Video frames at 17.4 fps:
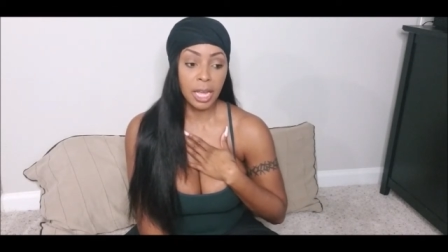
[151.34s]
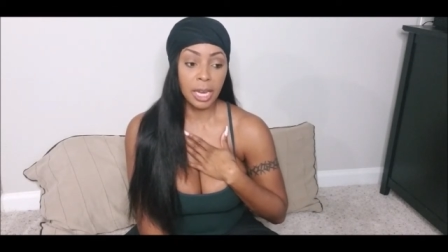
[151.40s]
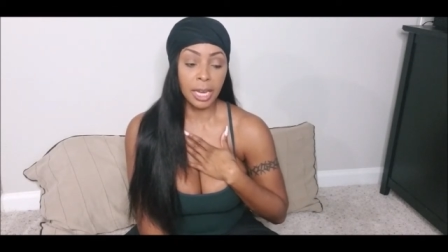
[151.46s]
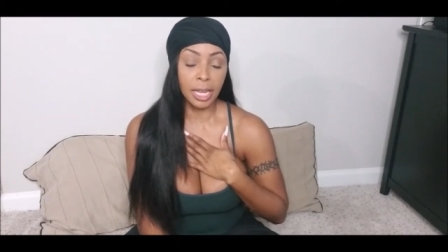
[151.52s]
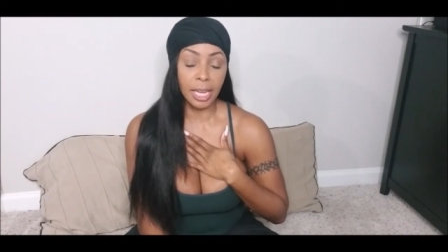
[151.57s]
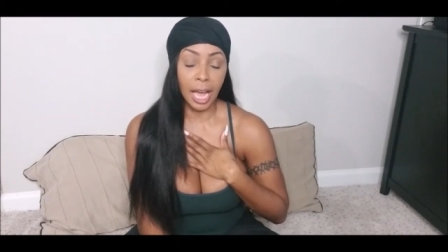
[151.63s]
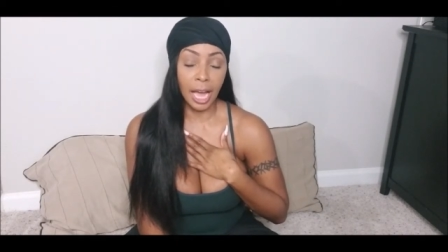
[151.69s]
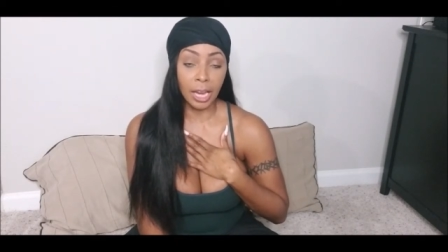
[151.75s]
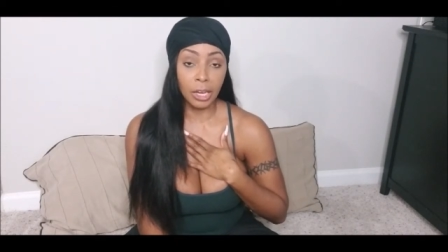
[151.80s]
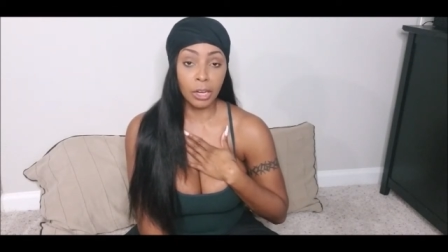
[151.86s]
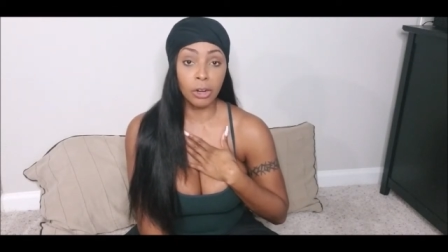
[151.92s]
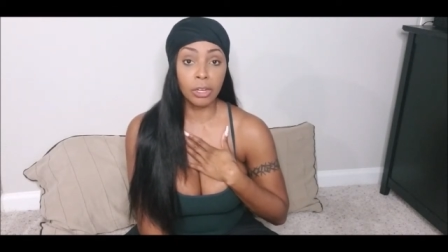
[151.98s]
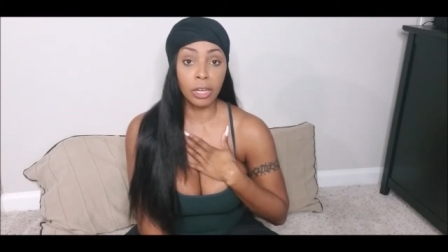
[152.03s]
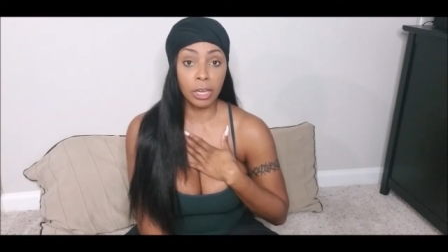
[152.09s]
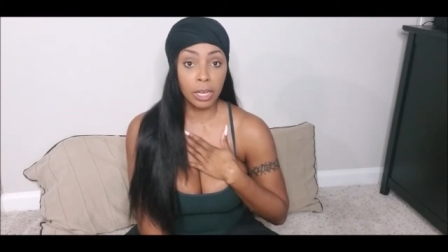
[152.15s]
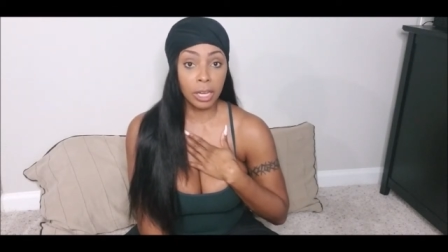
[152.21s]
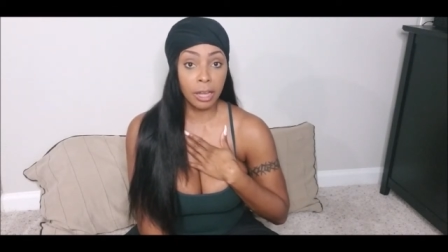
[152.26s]
Like, I
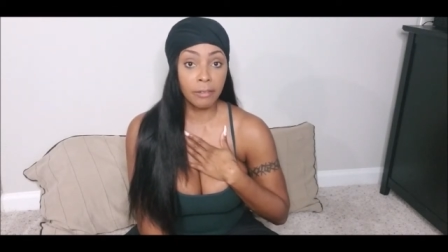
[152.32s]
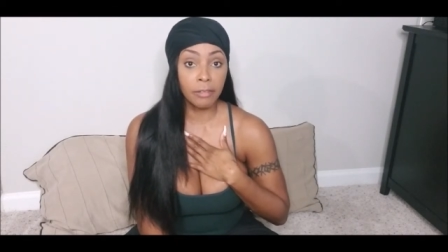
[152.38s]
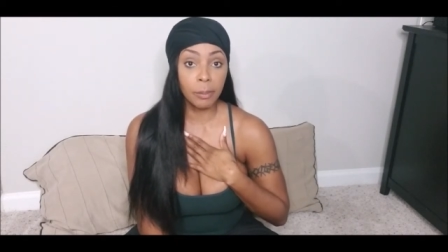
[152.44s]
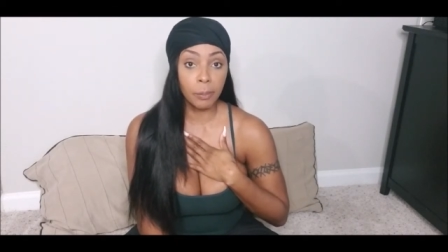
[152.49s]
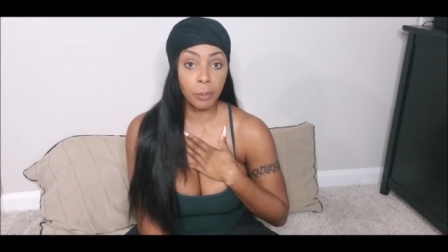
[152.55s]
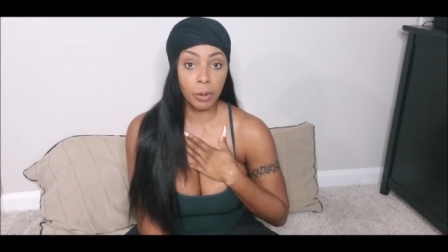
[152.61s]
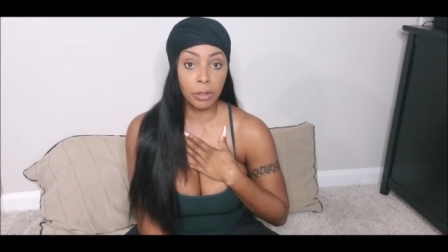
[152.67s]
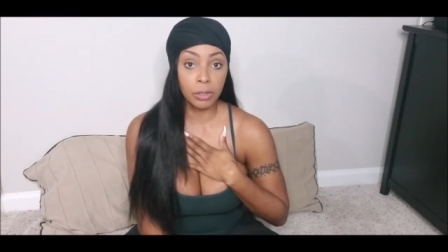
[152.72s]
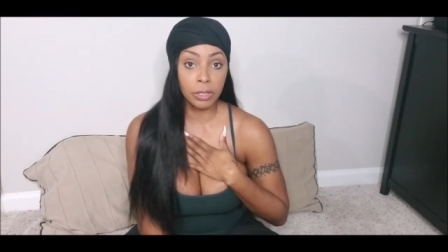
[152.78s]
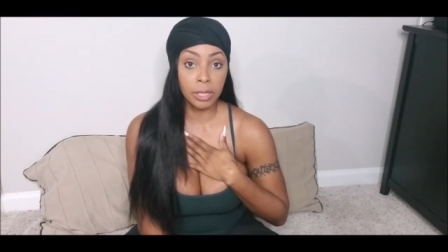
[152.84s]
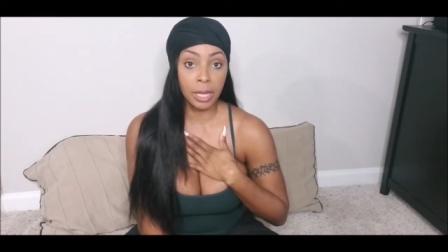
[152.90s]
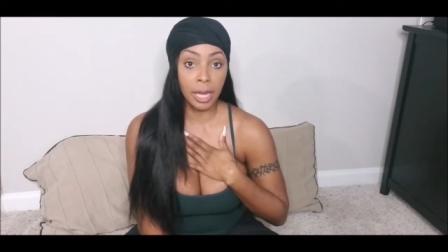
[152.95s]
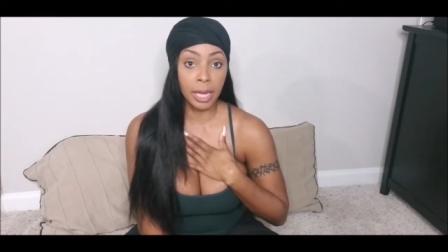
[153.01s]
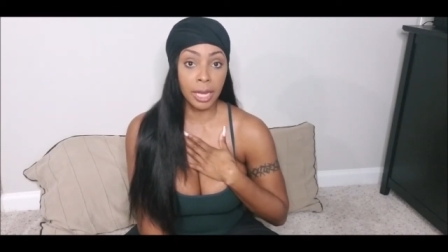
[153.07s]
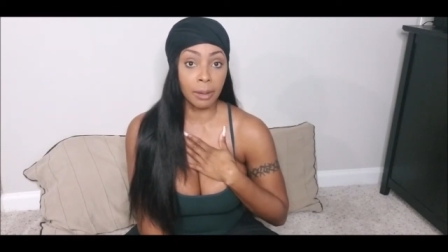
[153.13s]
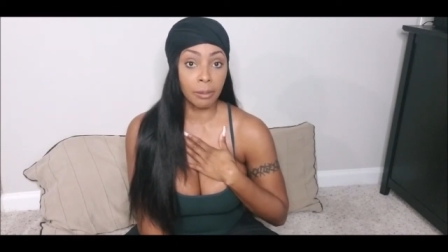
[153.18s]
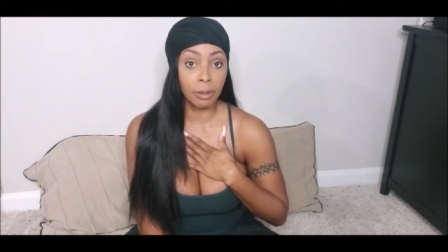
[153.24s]
learned to love the person I am.